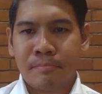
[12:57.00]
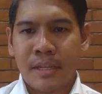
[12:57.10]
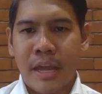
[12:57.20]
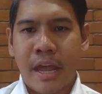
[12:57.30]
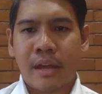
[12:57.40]

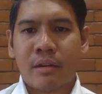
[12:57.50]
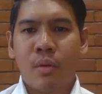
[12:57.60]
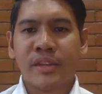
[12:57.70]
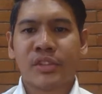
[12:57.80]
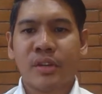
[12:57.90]
Okay,
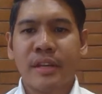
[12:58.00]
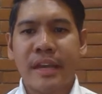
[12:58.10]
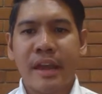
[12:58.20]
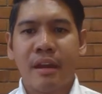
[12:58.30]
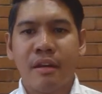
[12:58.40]
question
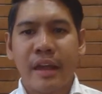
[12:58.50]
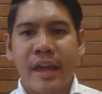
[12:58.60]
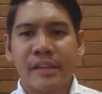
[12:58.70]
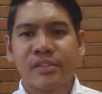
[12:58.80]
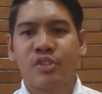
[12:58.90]
here
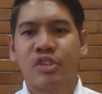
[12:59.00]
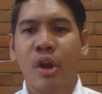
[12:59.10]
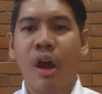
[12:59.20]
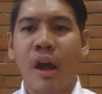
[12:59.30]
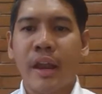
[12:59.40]
is
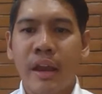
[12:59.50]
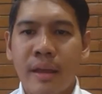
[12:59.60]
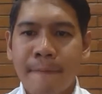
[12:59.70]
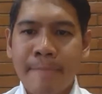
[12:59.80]
John